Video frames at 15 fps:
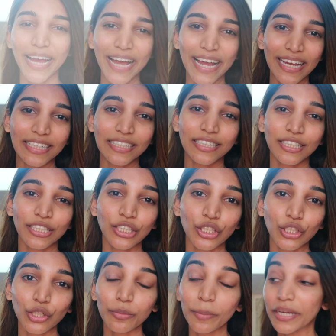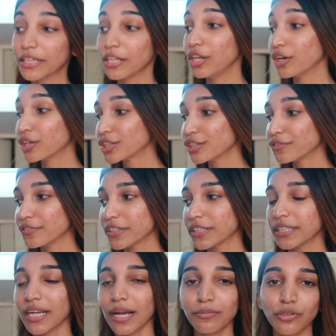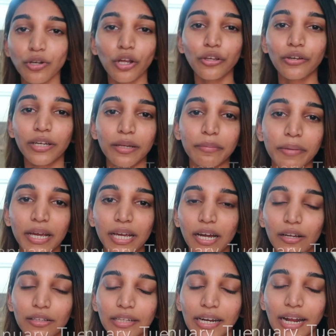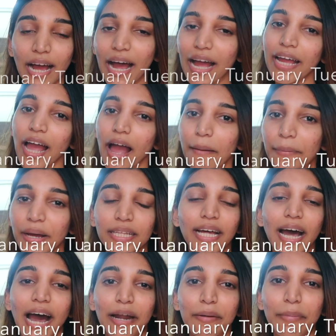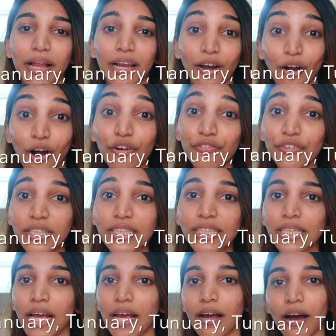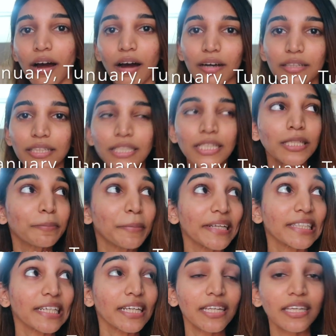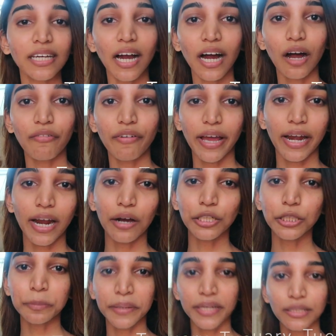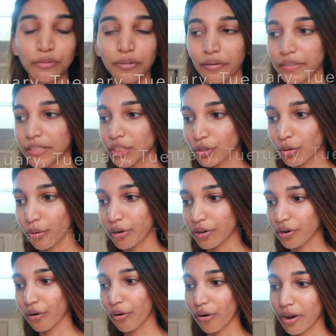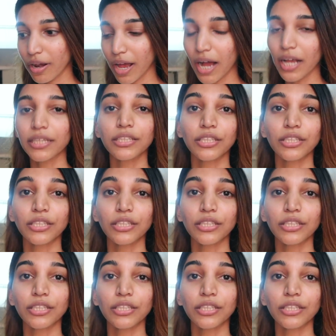guys, so by the looks of it, I'm sure you can make out that I am at the Arabella office. This is basically our warehouse space where we store all our